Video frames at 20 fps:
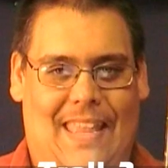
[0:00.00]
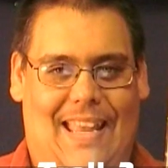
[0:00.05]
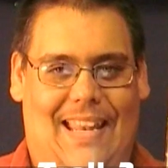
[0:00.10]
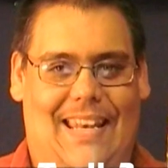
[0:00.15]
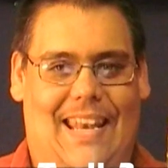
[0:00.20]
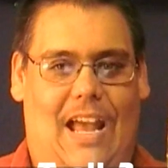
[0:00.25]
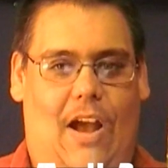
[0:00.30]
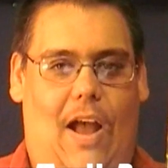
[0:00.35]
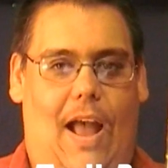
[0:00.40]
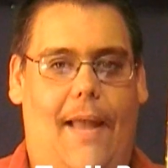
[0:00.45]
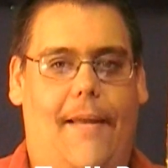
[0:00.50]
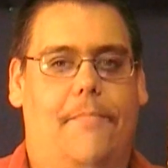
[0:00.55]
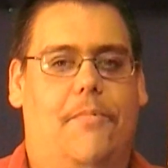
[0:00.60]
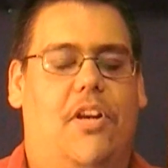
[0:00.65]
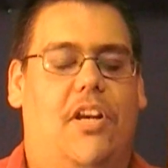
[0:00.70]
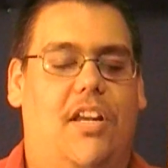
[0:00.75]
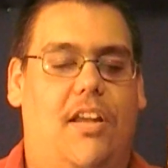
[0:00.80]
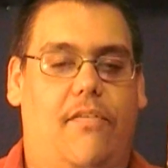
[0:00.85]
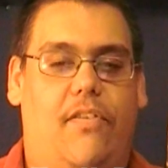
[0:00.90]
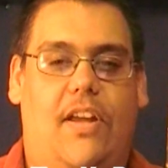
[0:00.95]
Now, I'm
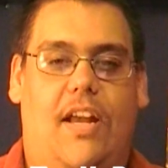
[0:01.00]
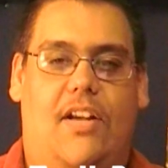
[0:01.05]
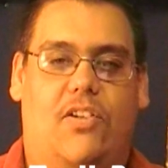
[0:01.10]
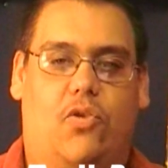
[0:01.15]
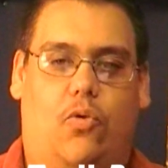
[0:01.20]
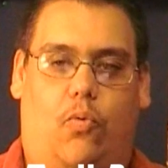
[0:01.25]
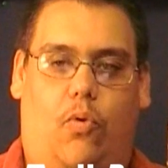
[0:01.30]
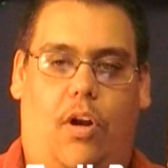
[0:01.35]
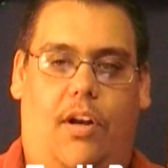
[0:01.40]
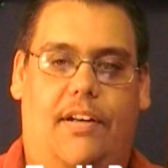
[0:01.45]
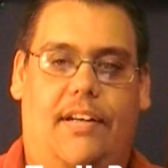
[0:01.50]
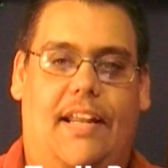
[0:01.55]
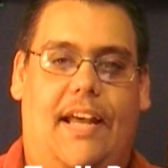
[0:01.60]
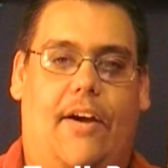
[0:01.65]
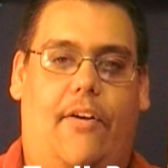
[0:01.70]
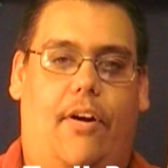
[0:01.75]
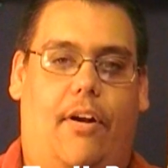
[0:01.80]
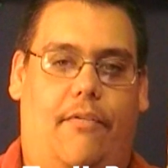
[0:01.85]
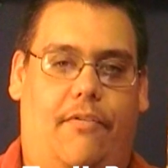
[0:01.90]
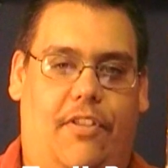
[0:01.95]
going to give you guys a
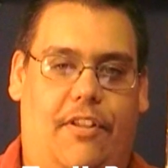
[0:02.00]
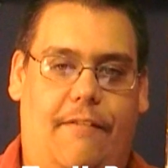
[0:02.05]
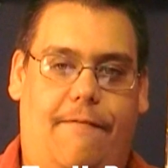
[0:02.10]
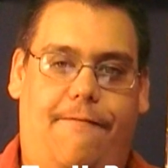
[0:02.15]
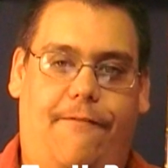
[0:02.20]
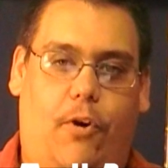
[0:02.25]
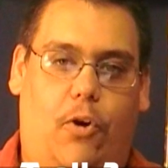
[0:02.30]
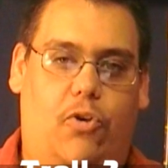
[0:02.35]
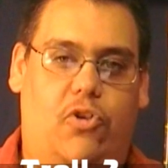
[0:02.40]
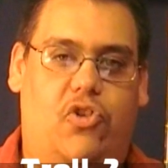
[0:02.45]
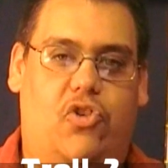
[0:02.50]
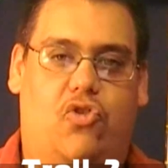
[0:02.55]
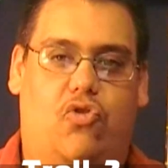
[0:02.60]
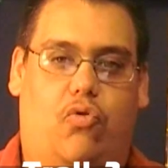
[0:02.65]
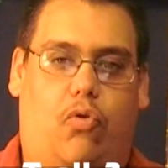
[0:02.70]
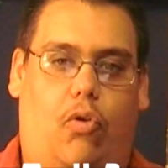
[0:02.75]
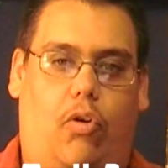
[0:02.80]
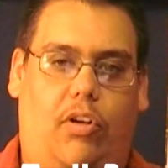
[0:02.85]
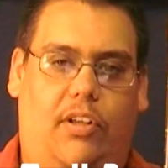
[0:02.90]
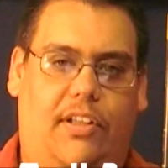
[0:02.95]
rundown of the first
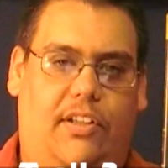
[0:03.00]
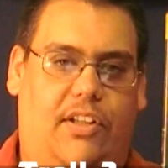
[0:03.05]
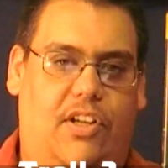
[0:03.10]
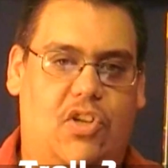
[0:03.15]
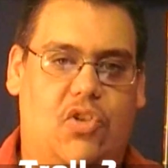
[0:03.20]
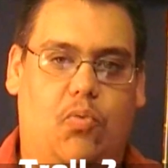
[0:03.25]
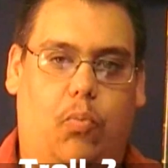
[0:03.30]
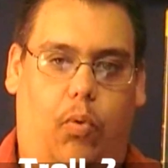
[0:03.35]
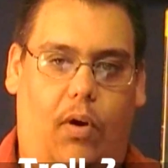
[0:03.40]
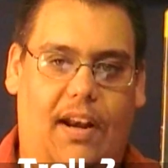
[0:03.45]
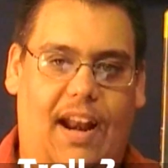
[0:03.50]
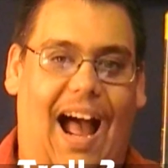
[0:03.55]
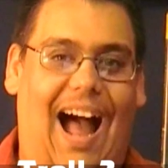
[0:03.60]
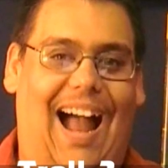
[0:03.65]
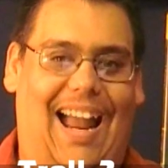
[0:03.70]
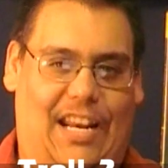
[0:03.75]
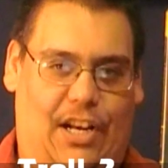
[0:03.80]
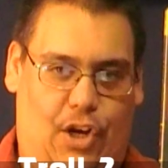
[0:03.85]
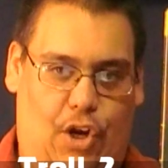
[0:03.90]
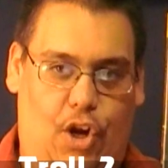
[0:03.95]
Troll, at least what
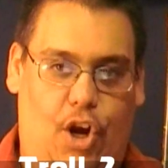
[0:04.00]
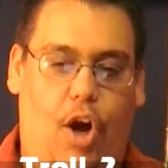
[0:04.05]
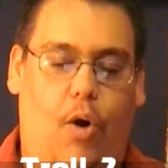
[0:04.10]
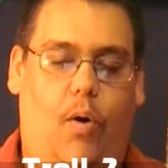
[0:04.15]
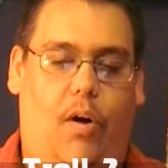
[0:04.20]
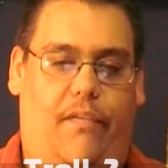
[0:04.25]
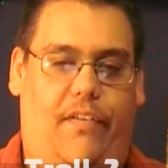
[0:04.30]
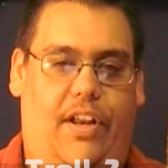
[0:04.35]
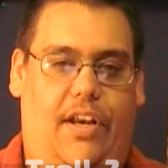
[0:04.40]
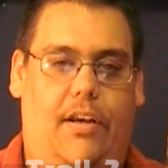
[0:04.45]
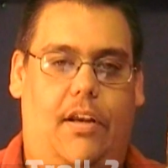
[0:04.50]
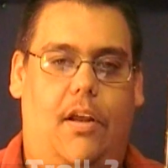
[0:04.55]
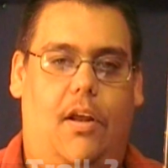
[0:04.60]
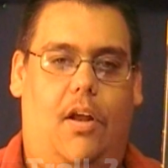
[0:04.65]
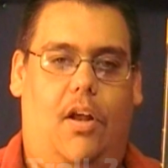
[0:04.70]
I know of it.